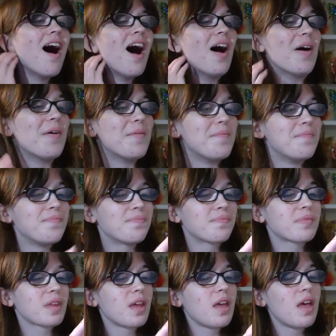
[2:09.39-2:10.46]
Um,
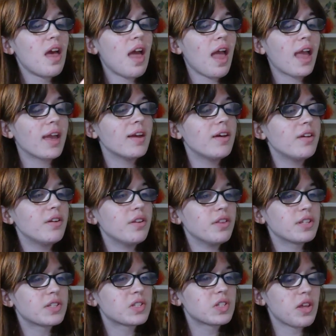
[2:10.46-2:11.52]
and
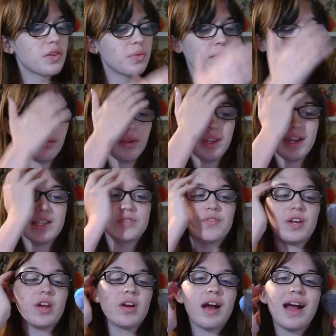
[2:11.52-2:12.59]
this is another really, really nice
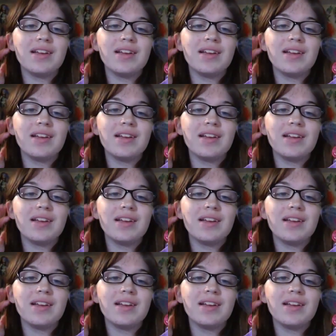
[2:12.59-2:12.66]
figure.